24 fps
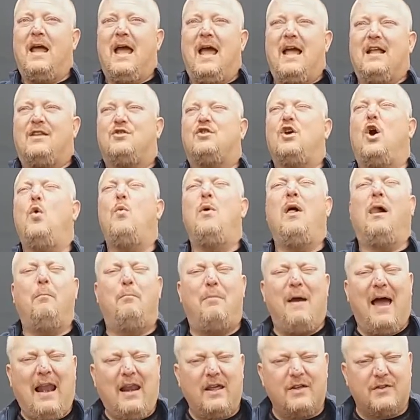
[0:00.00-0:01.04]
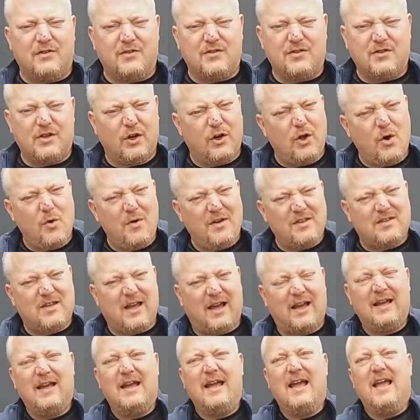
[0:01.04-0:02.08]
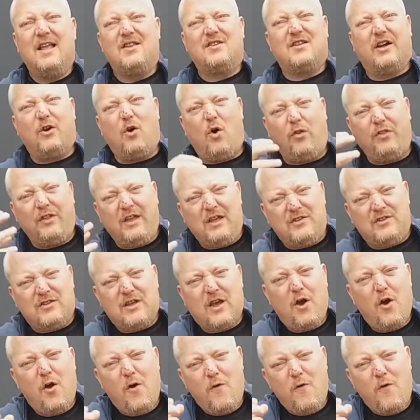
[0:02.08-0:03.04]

it's so well balanced. You know, it's got it's got all these